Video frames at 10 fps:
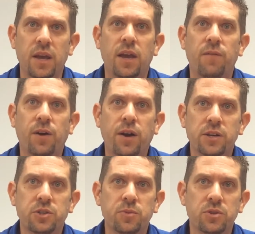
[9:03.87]
If a
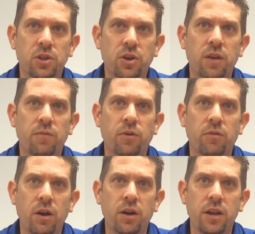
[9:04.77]
customer is looking for a
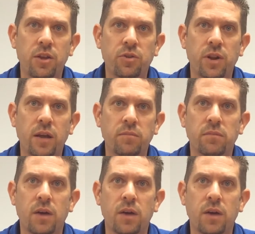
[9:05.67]
rugged Ethernet,